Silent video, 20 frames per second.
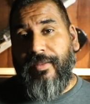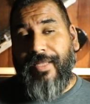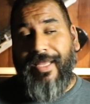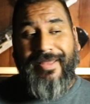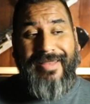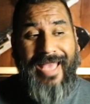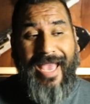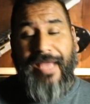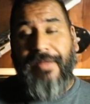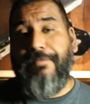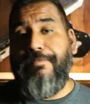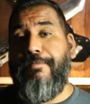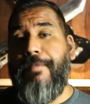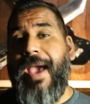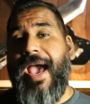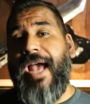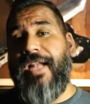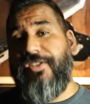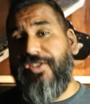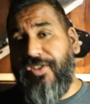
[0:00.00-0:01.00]
that
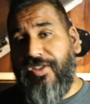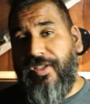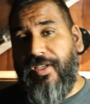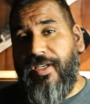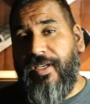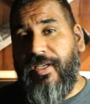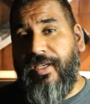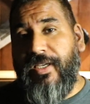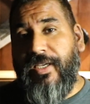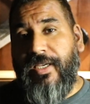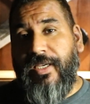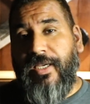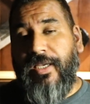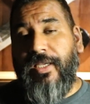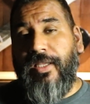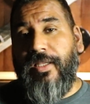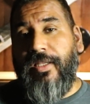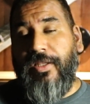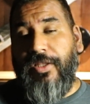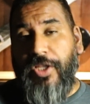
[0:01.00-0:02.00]
matched
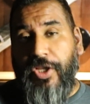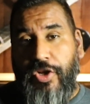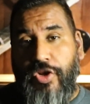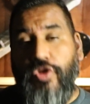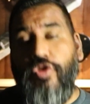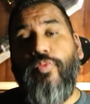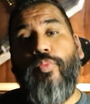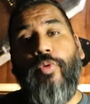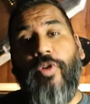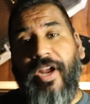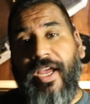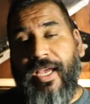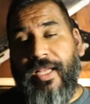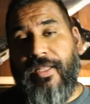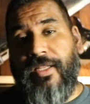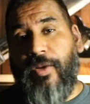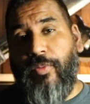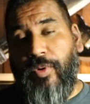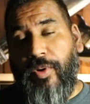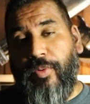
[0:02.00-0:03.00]
the new
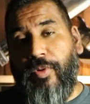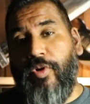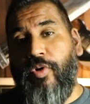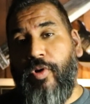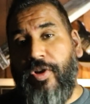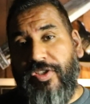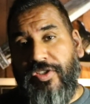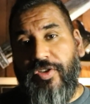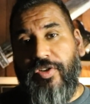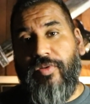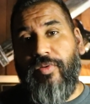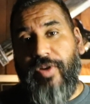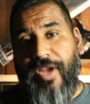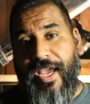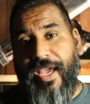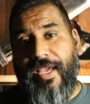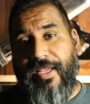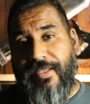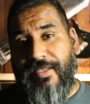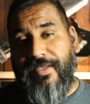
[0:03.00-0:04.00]
brand that we were going to
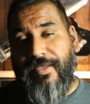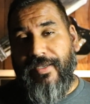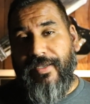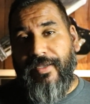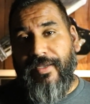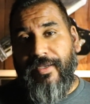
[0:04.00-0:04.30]
create,